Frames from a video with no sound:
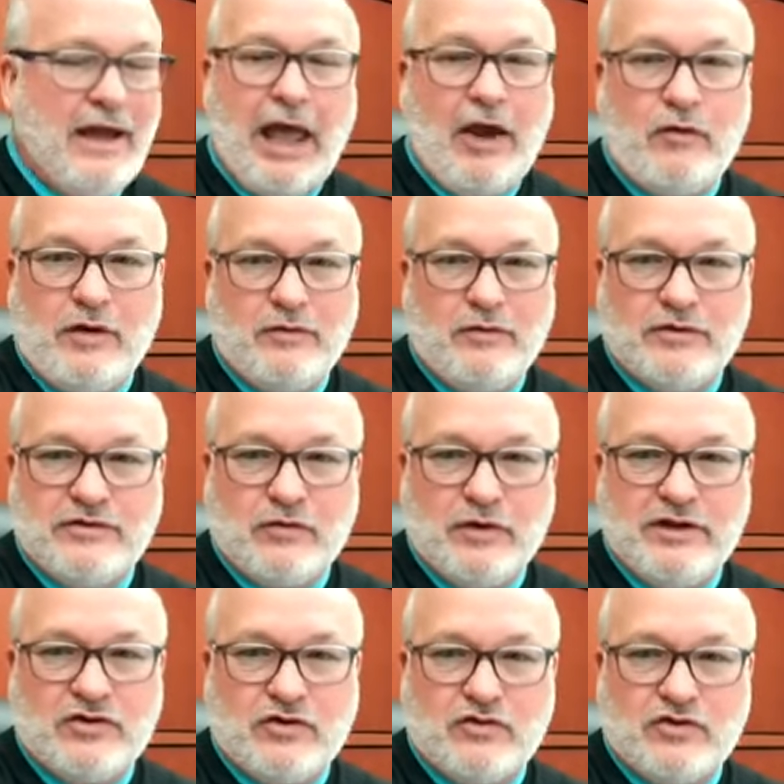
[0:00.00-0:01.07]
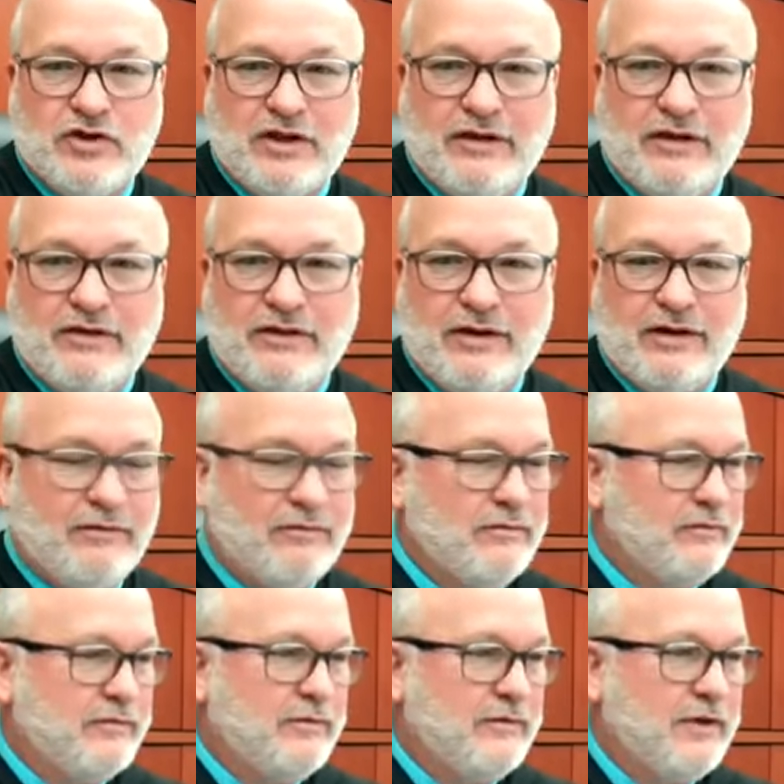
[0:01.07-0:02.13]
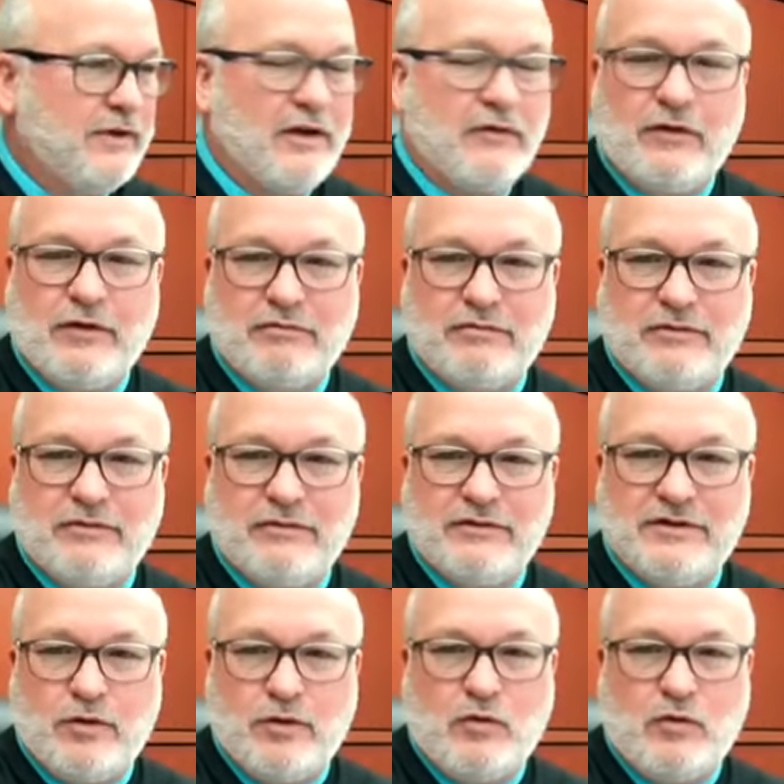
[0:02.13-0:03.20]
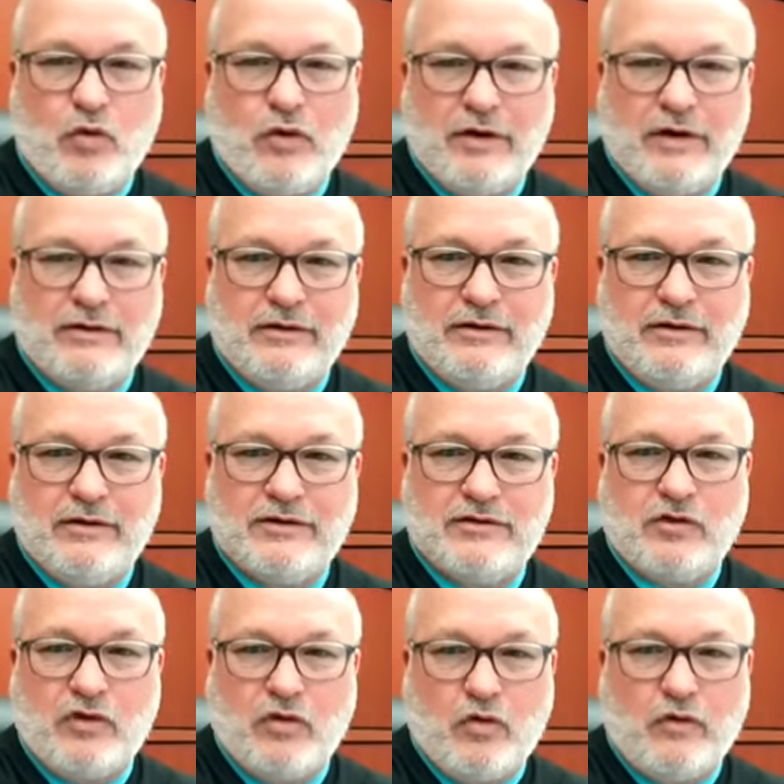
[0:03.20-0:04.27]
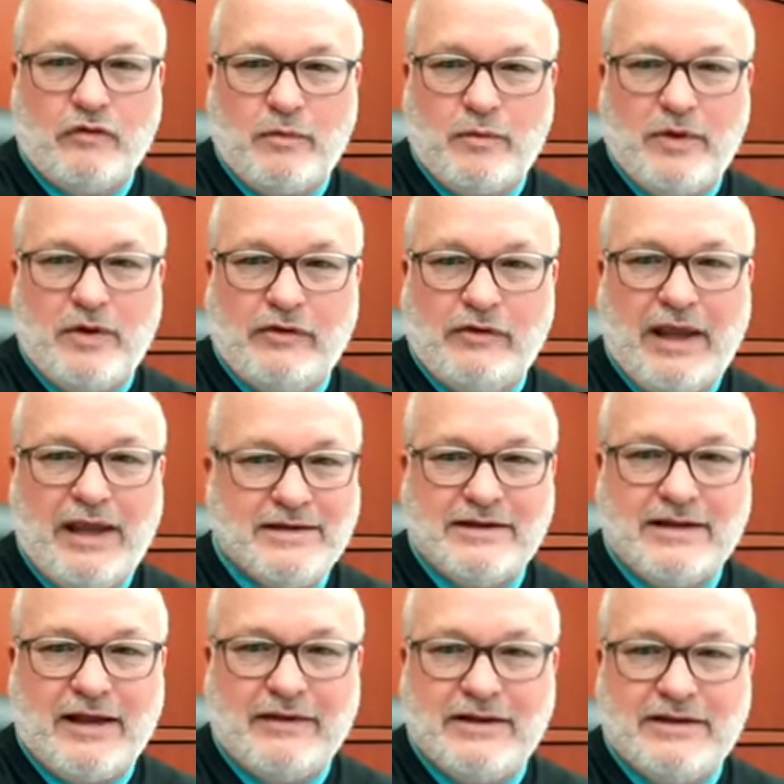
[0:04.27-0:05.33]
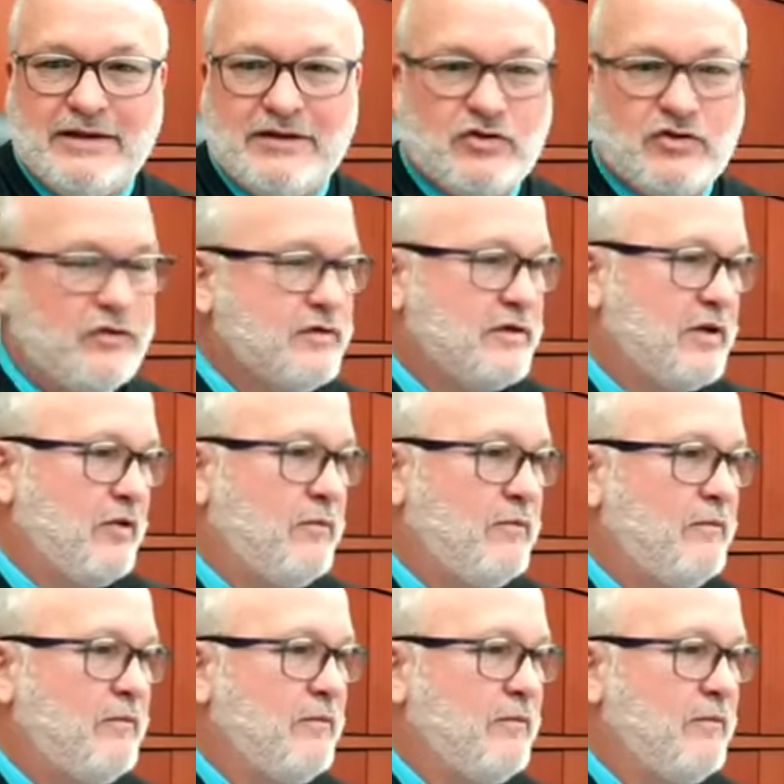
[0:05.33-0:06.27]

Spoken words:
I already was researching the different Supreme Court and Circuit Court of Appeals cases on these issues. So